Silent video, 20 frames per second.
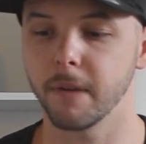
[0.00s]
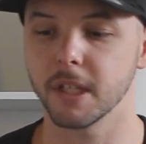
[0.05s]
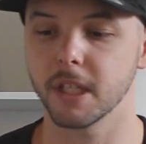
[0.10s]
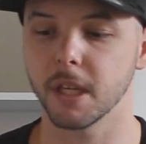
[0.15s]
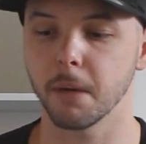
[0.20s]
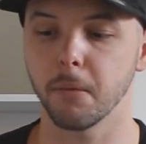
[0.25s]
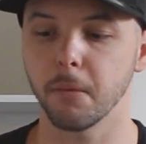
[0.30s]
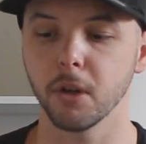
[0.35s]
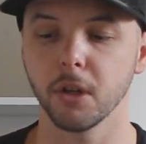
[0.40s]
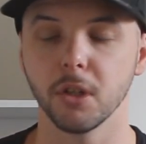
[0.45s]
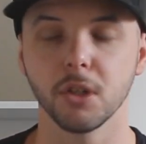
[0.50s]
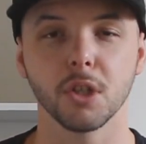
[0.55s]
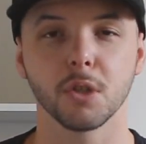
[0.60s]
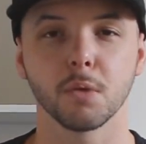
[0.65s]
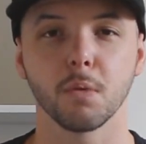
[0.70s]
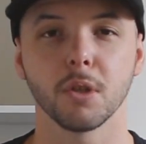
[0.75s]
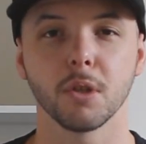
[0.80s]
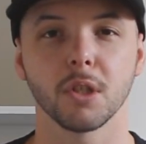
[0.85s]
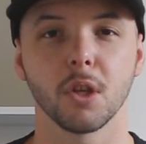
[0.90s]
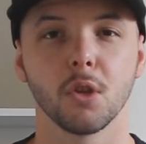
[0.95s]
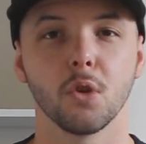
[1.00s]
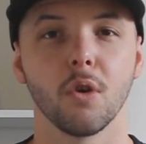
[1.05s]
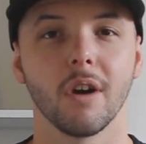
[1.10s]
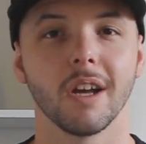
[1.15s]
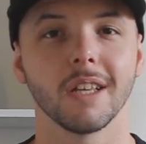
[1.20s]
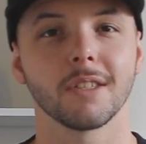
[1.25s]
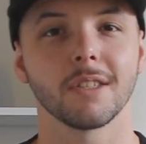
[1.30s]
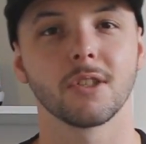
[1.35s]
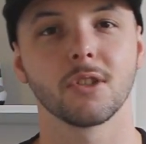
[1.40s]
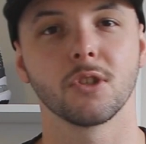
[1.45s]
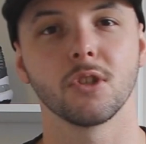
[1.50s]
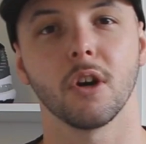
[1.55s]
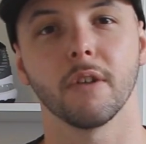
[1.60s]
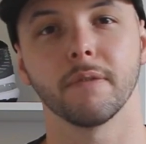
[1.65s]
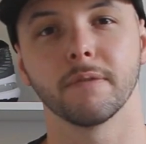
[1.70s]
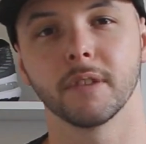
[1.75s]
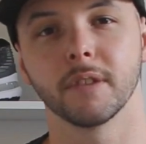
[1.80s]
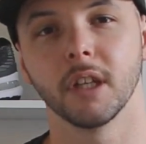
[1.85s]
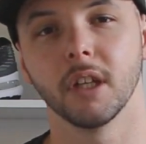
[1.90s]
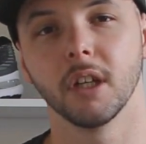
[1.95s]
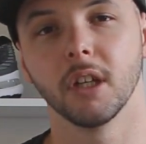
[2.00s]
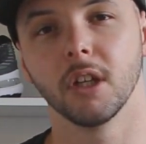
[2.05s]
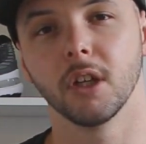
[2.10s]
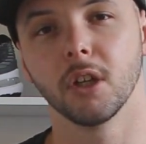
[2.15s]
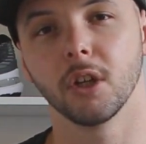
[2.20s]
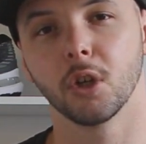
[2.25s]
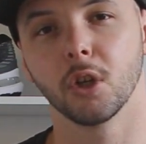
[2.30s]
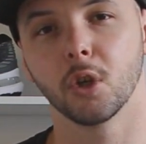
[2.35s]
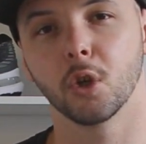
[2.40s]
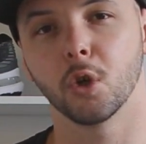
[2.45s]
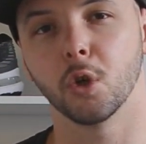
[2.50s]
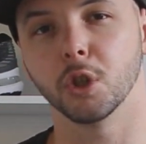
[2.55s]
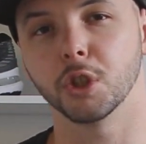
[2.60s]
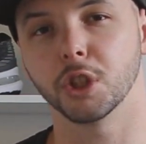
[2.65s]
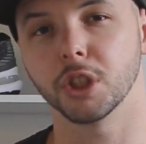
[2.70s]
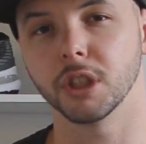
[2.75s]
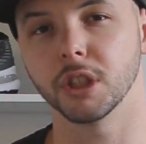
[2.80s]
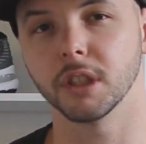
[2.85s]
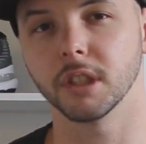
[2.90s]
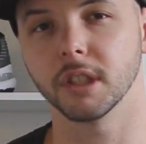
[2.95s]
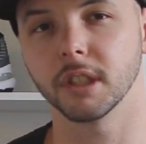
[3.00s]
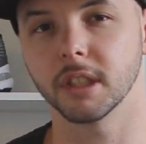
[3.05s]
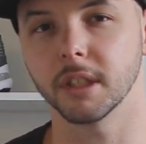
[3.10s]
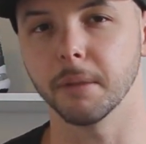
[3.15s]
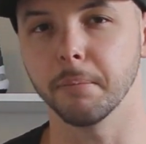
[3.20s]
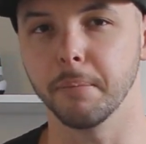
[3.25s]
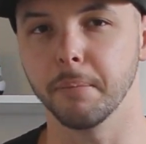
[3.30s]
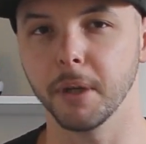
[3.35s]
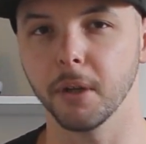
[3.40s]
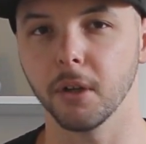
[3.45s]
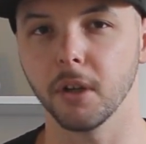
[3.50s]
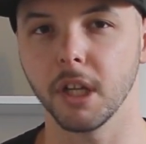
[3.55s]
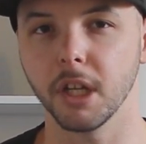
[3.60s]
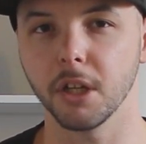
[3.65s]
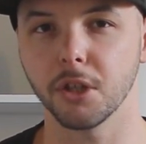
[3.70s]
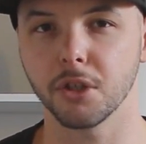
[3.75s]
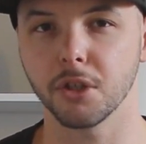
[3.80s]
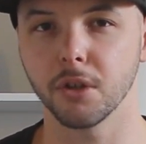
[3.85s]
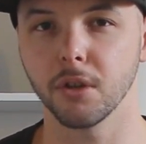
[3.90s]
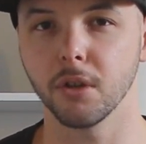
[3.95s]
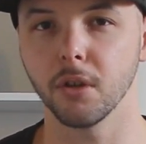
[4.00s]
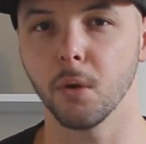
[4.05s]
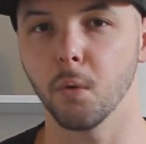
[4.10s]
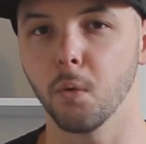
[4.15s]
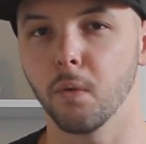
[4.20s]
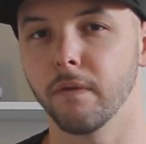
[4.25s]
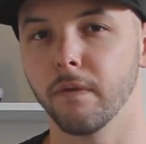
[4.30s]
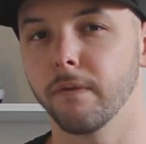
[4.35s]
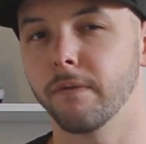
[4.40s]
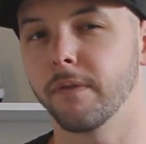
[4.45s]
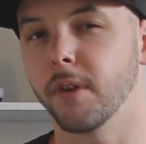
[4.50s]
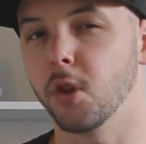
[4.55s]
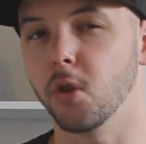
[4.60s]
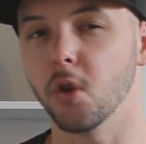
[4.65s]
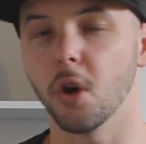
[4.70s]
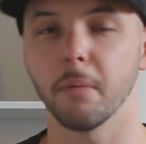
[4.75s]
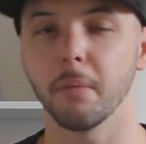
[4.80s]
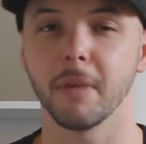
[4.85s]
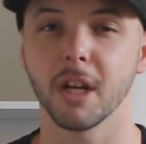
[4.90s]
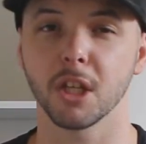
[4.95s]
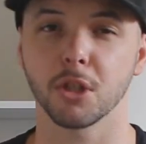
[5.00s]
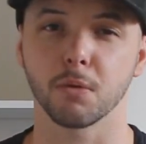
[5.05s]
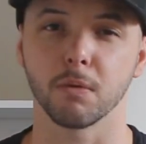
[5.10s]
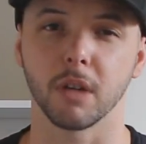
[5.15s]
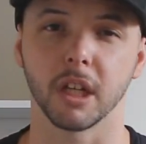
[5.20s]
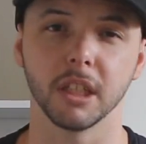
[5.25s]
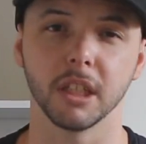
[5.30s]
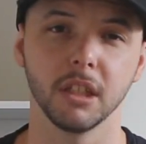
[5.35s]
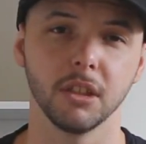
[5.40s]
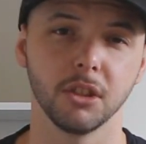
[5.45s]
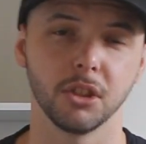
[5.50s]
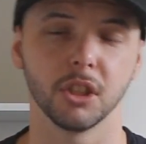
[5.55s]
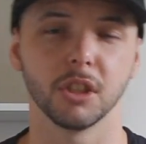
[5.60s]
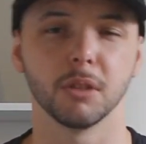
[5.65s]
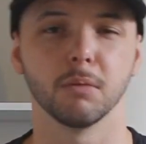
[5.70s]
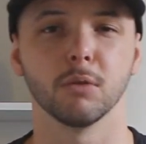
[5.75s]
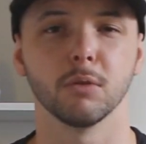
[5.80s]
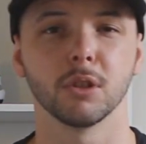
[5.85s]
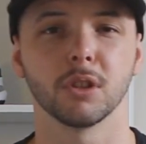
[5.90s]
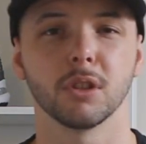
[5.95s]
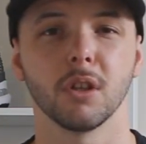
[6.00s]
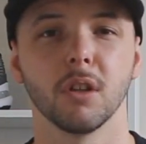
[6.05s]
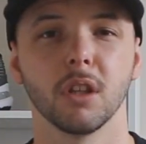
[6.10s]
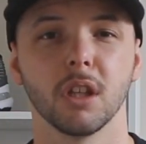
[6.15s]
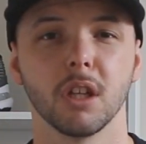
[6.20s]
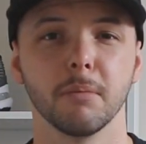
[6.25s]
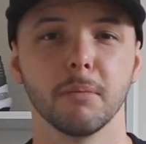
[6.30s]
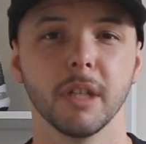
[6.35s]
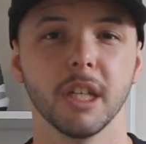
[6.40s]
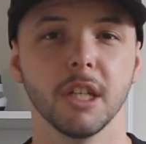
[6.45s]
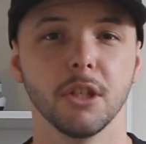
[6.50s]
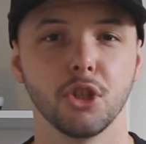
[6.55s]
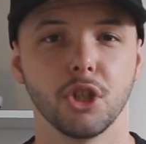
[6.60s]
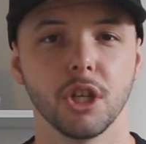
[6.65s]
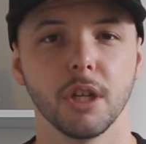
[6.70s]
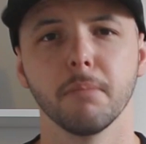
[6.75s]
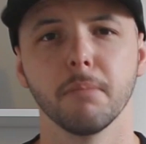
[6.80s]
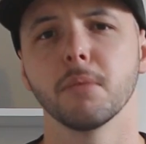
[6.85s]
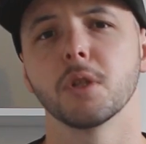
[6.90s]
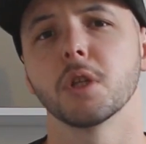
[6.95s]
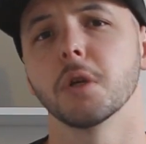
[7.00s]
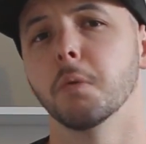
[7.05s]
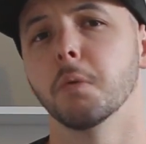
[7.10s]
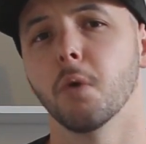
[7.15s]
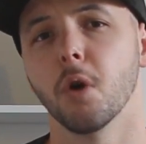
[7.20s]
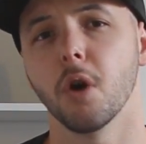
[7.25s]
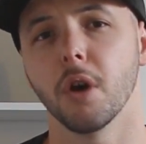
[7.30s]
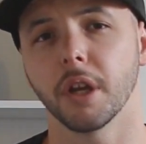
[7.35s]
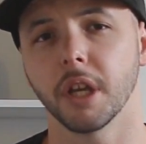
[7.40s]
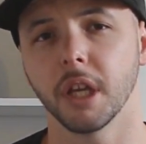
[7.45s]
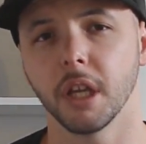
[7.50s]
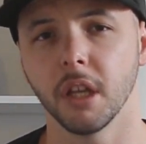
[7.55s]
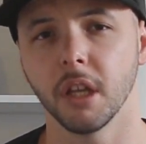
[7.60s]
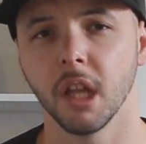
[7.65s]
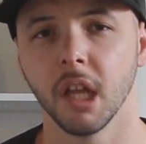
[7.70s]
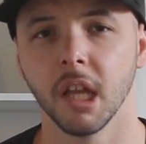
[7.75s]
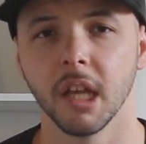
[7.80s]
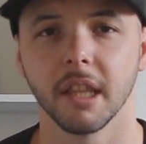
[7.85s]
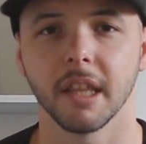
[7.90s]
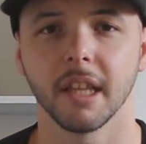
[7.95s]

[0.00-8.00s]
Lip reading: If you're someone who just wants a nice soft cushion stability shoe for not much running, just more so a little bit of gym to work in,